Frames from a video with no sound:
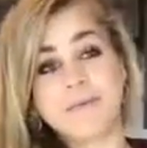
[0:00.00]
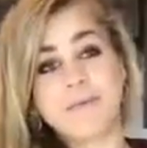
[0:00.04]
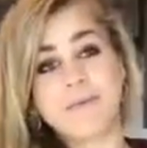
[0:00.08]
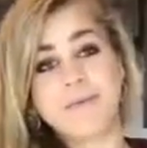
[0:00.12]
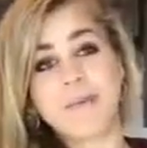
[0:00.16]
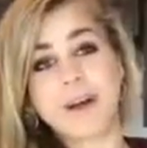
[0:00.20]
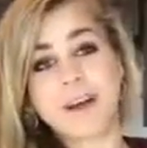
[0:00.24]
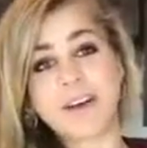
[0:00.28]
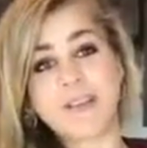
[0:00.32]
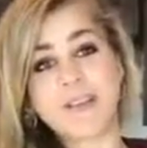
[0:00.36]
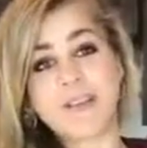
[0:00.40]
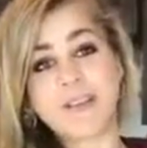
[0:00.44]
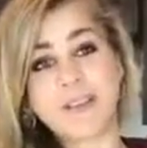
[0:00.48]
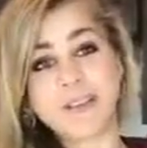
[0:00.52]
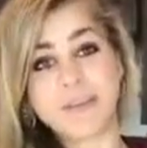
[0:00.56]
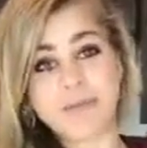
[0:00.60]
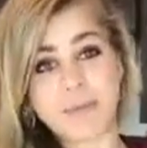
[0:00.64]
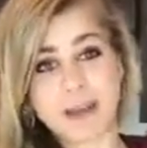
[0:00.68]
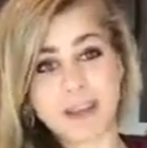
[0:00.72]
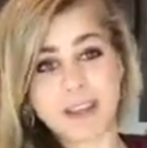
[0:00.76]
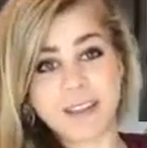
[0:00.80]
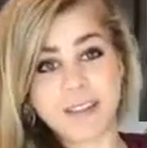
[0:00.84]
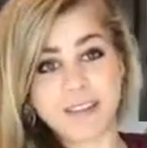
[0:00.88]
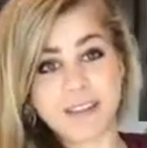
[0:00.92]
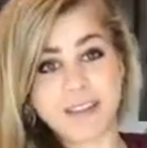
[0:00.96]
Breakfast
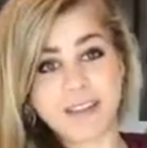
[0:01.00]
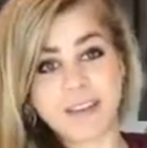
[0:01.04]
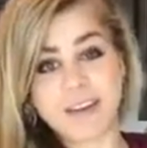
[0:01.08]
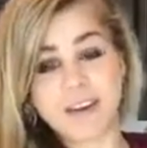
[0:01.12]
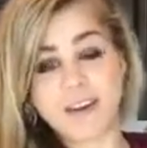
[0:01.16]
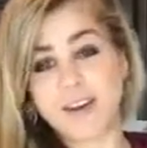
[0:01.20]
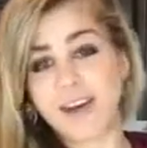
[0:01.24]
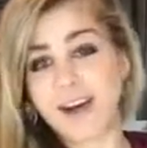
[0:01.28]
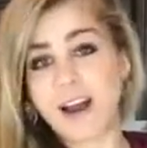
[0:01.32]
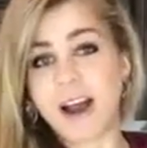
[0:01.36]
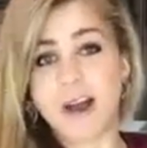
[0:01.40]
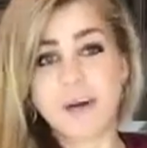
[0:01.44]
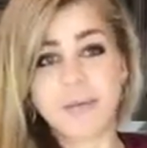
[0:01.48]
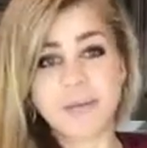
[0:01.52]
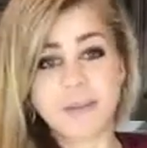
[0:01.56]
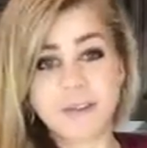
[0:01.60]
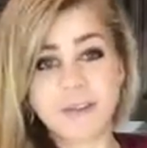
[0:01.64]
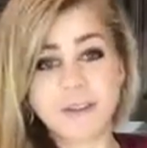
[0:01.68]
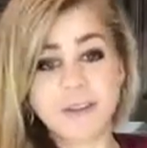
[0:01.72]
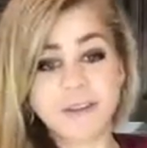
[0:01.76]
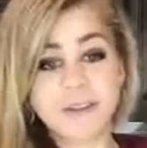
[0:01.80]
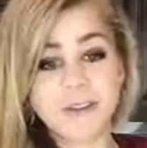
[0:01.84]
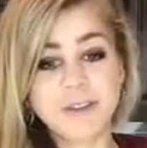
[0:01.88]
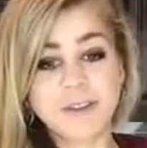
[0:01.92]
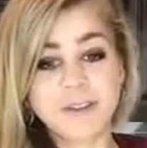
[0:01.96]
makes you or helps
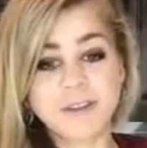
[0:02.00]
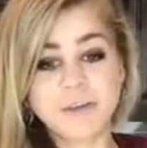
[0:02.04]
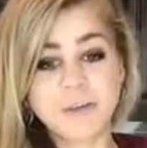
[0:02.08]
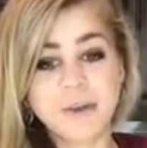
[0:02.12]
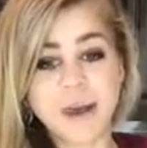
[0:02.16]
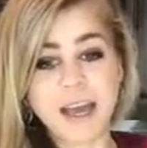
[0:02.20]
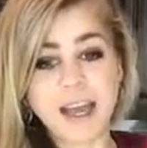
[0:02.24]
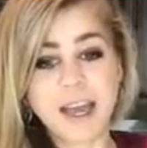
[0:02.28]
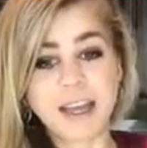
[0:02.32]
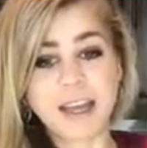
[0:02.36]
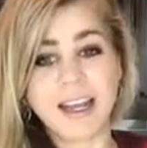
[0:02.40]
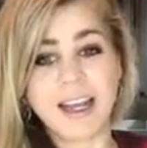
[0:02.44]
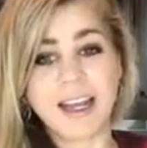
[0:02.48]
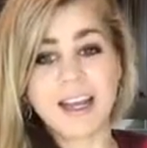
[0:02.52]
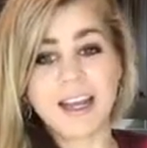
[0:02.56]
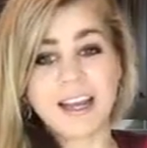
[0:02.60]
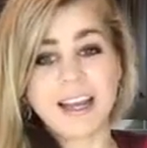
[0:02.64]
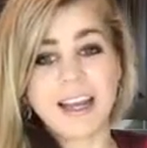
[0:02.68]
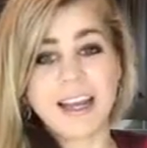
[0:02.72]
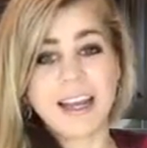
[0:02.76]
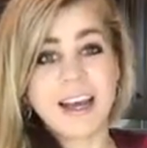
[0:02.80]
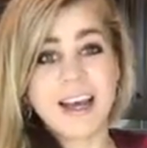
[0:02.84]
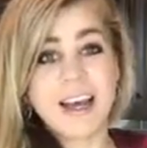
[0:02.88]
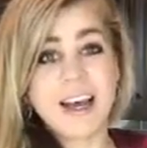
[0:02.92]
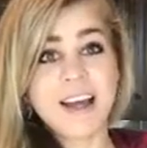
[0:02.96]
you lose weight.
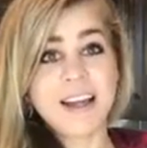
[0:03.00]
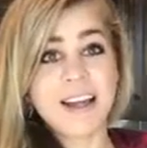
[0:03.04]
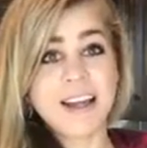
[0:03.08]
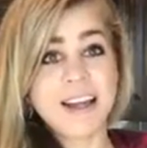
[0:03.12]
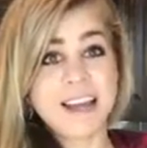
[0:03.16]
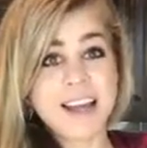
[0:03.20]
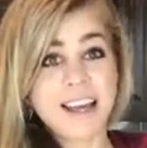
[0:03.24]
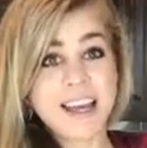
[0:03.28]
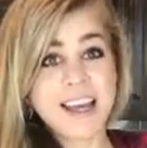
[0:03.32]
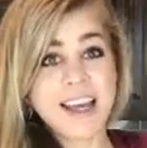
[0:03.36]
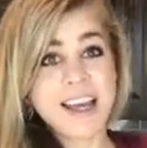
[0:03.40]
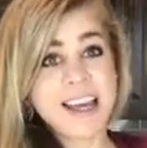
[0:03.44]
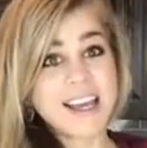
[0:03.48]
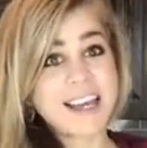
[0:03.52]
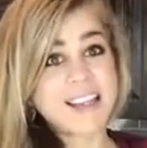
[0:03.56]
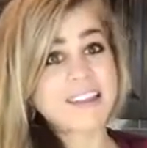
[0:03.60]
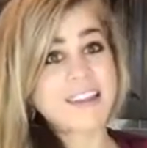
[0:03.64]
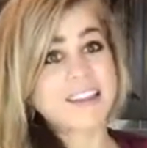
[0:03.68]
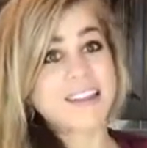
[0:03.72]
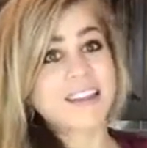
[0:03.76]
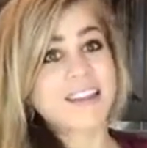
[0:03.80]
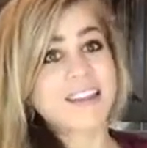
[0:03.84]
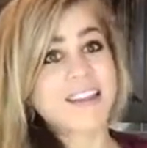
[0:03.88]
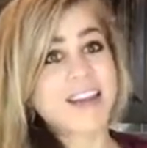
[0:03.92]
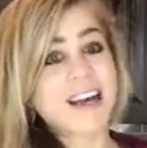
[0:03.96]
The thing is,
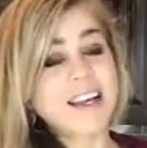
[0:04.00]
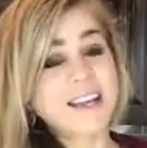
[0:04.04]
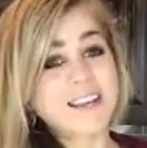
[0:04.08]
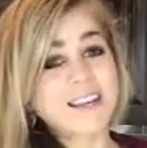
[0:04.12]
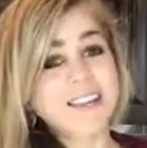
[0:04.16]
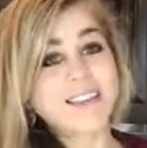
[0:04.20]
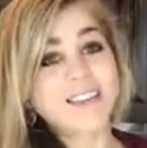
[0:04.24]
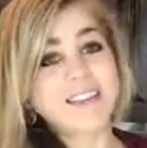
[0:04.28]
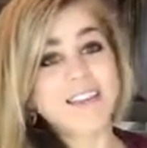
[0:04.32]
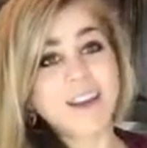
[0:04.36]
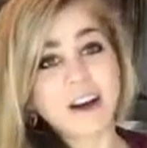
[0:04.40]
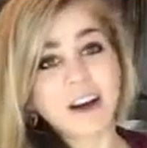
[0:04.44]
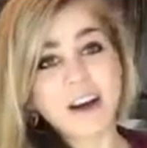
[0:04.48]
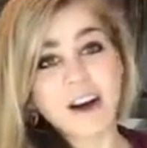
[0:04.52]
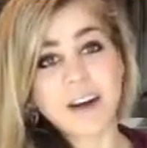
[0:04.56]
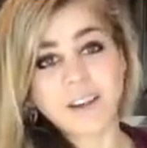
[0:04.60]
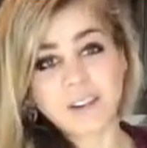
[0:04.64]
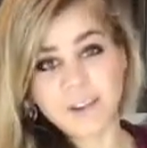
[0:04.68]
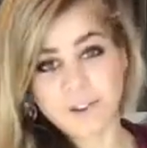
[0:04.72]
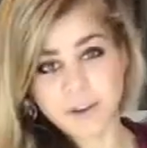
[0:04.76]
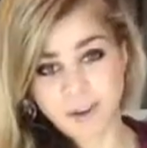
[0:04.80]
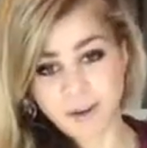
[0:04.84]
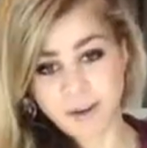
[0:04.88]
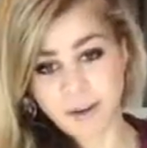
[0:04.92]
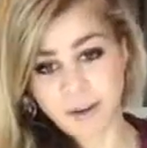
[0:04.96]
that's
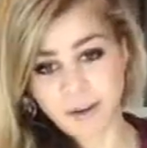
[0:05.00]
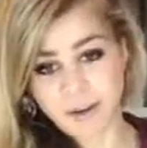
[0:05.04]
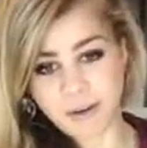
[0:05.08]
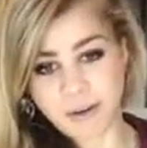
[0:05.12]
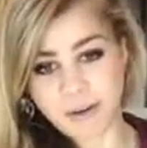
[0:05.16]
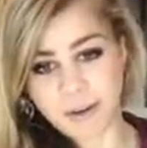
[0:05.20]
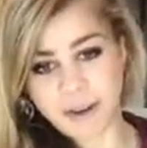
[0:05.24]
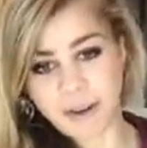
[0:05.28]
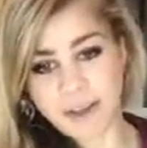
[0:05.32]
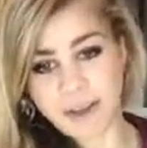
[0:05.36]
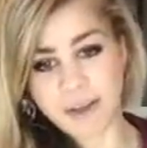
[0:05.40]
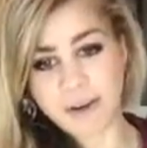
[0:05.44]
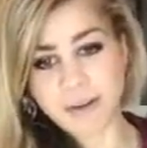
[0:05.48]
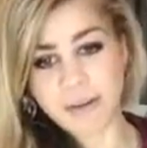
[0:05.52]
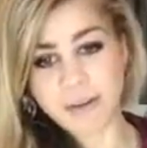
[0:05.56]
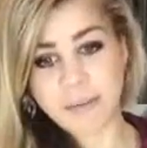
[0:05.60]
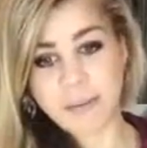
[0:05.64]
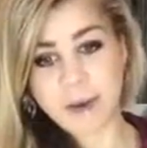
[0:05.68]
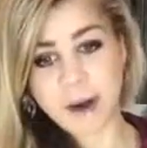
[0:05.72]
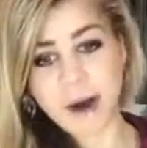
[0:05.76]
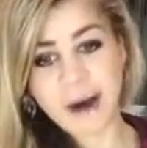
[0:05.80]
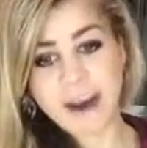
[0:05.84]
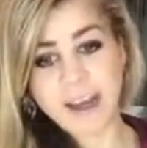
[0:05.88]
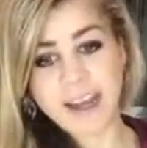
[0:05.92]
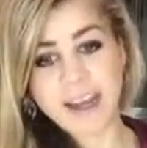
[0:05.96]
not true. Your
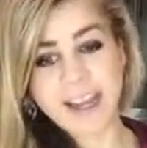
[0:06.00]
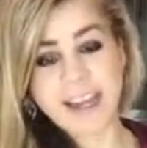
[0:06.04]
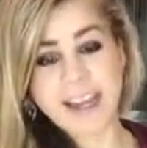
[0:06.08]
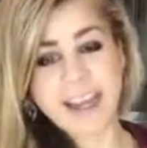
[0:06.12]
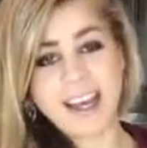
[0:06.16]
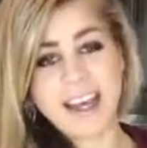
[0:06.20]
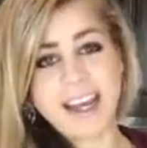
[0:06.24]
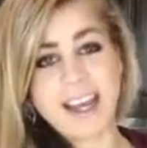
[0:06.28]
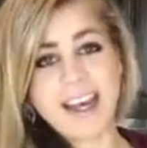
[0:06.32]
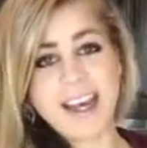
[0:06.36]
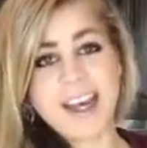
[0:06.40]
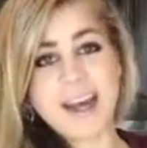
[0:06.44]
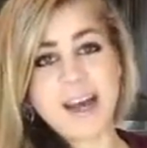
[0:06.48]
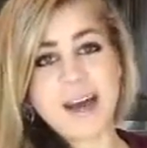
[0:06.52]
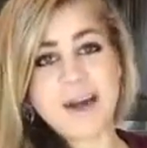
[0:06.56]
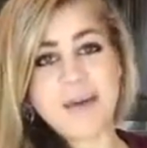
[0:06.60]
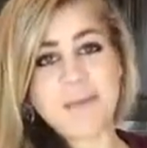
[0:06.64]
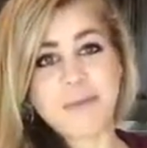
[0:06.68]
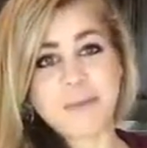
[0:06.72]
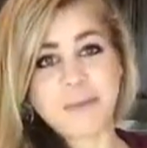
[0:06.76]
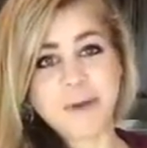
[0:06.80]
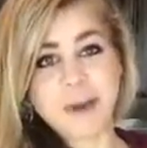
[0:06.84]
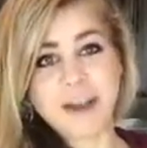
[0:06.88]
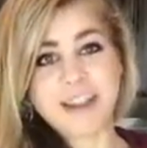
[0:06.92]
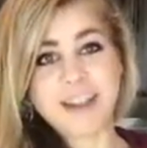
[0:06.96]
body
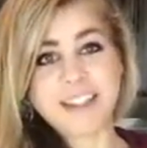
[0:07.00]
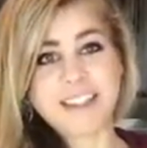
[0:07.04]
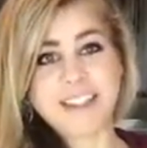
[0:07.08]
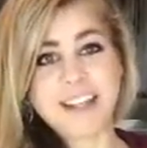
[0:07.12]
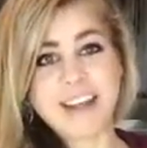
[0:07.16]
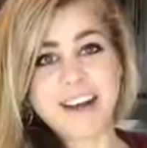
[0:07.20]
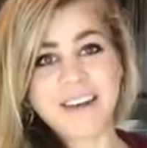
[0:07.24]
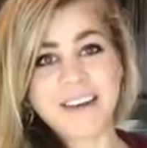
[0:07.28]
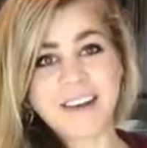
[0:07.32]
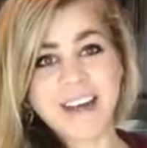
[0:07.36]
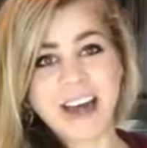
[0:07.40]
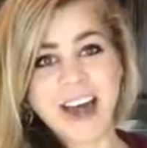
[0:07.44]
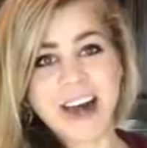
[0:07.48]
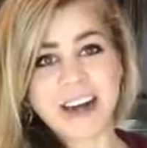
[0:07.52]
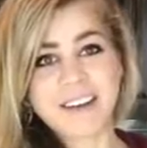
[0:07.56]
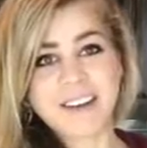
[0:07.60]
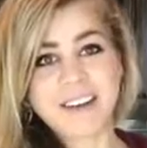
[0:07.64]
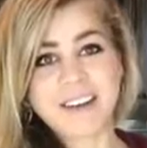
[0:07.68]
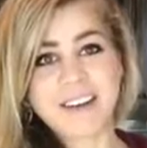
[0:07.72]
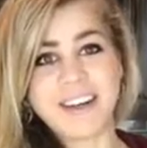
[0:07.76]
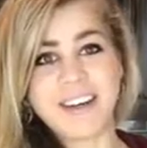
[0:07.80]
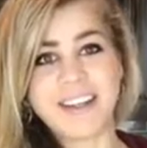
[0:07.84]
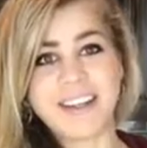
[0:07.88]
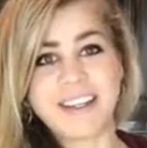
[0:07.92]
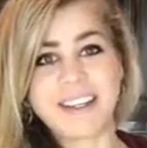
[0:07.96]
breaks down
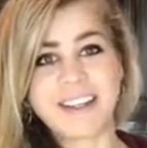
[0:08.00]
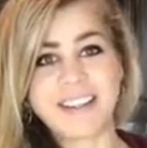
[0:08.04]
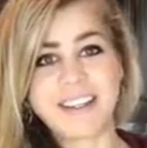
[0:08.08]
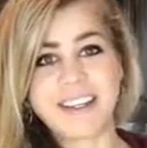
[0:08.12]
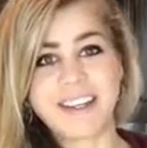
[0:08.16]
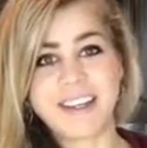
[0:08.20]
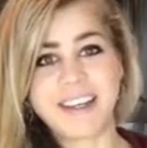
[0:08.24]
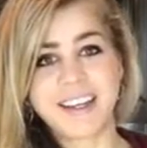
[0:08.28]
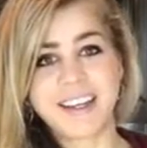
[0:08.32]
calories